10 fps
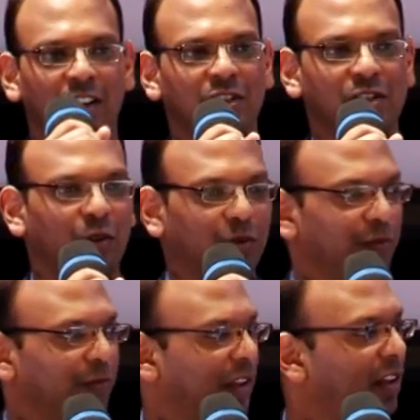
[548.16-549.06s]
So
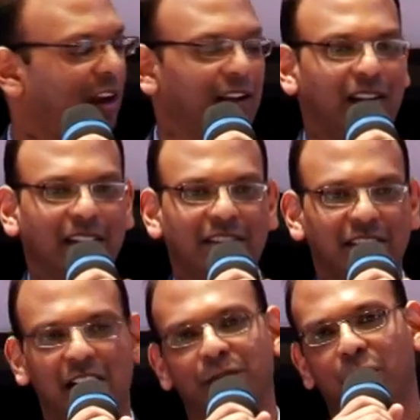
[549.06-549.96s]
whether analytics
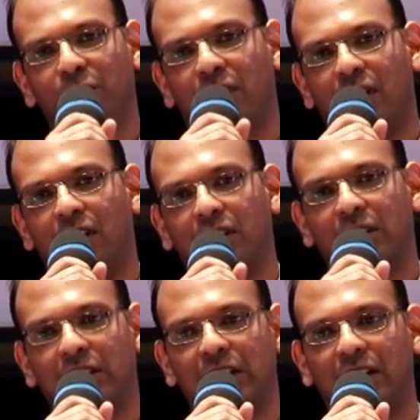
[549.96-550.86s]
is helpful,
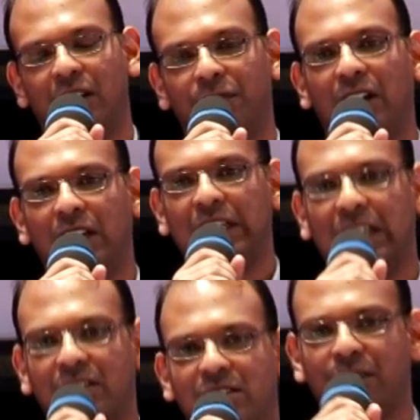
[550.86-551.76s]
definitely
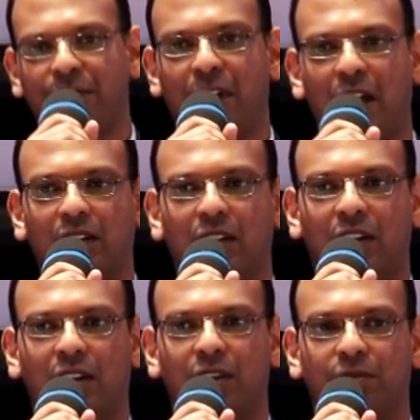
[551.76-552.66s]
yes. In fact,
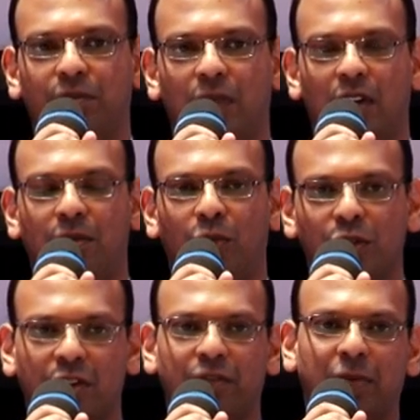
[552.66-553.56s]

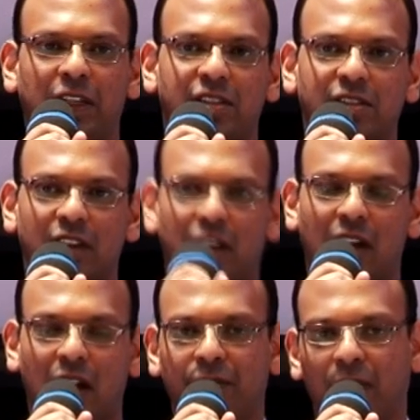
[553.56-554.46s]
most of the places that
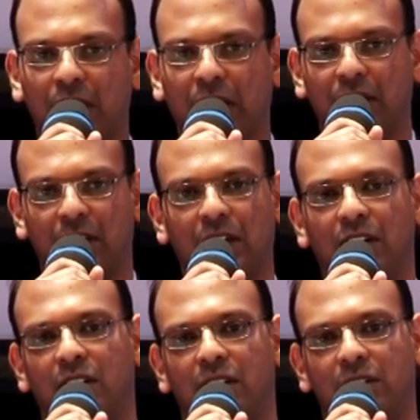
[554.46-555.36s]
I have worked in, right,
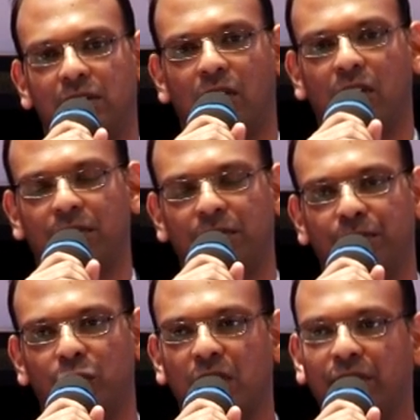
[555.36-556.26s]
or
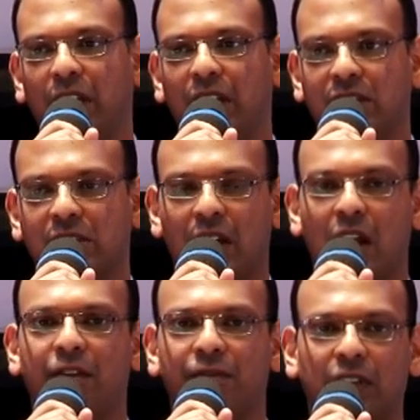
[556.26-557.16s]
most of the areas that I
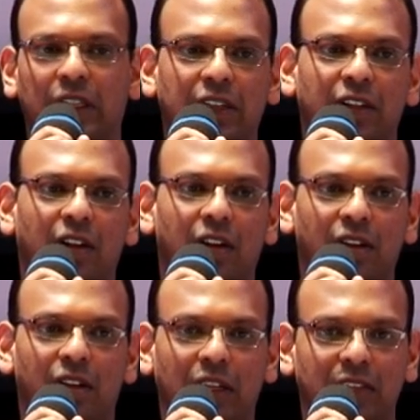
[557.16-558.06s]
have worked in,
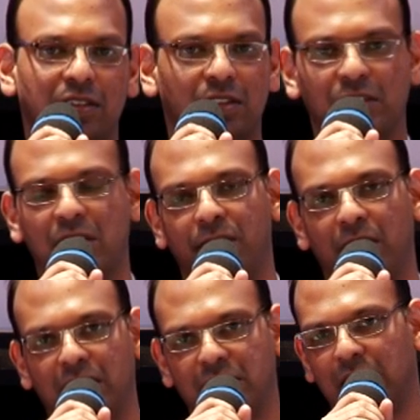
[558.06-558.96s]
like search,
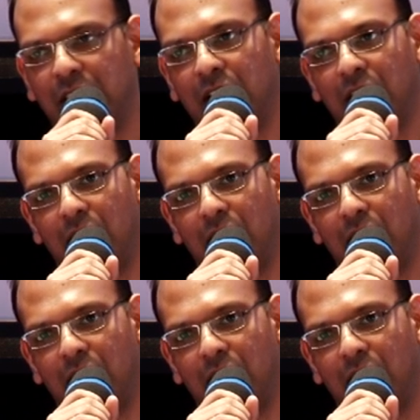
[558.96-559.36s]
advertising,